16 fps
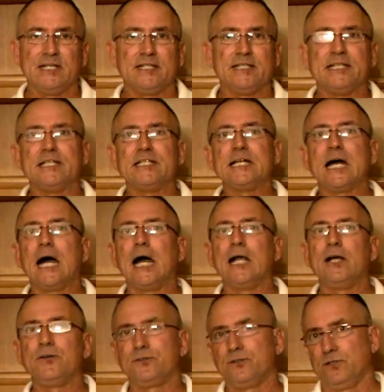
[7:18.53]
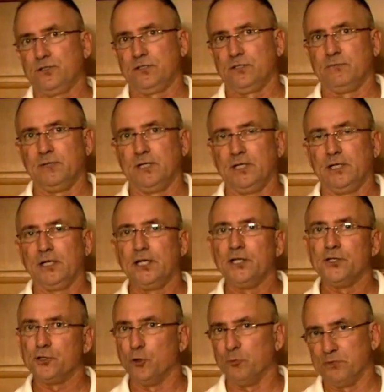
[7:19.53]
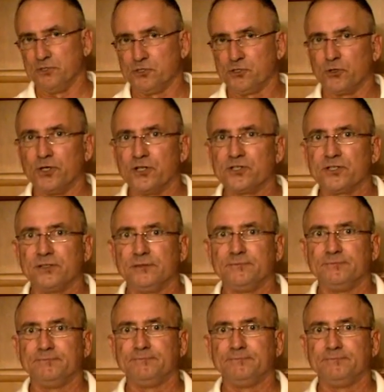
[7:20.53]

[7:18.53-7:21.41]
the entire system is open source.